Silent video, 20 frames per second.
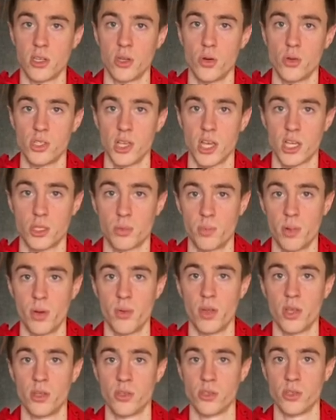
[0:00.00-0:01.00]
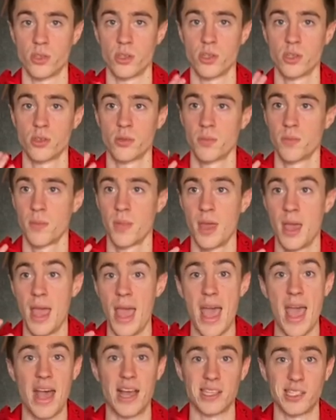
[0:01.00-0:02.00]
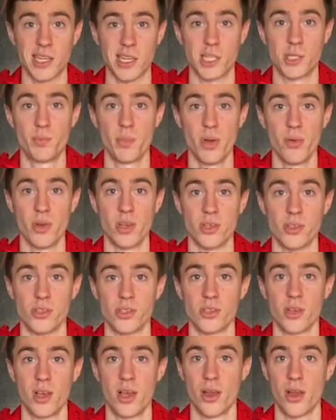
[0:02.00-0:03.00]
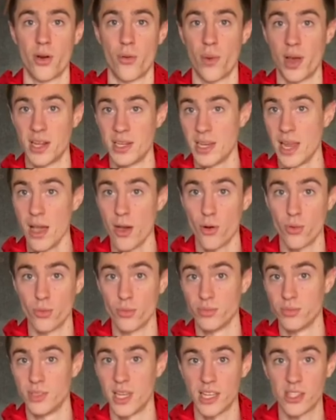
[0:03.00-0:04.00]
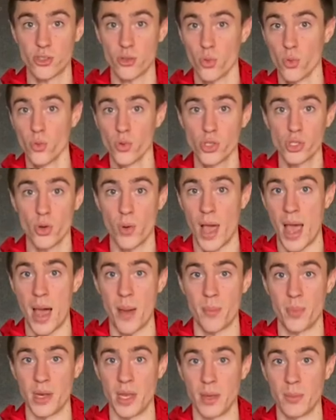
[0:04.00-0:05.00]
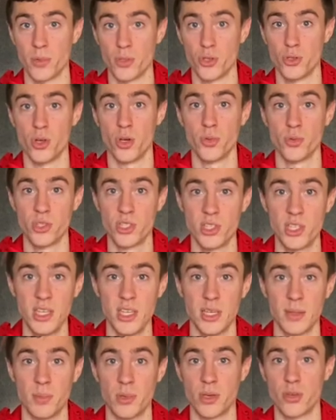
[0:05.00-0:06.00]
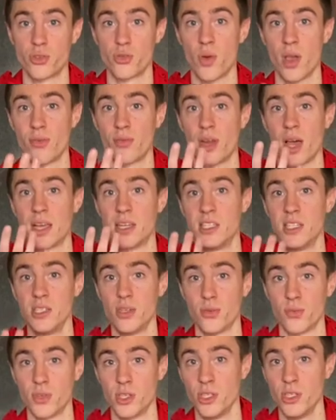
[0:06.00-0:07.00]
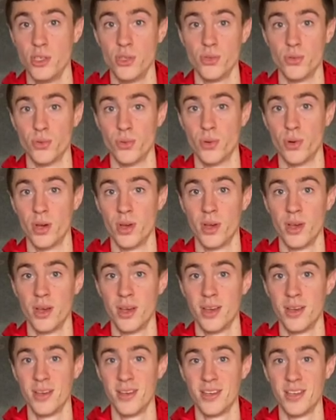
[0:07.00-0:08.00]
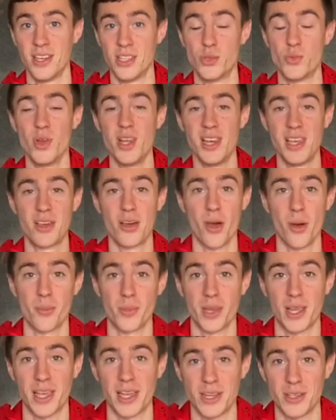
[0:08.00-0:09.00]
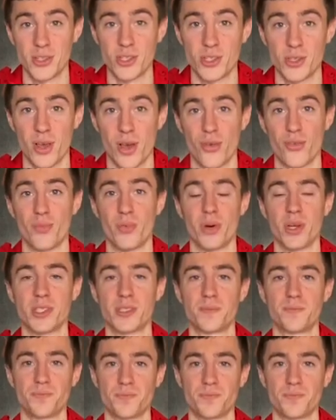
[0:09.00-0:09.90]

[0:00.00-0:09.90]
those experiences as experience. Right now, that's also happening, but you don't see it because you have an idea of a you. It's really complicated stuff, but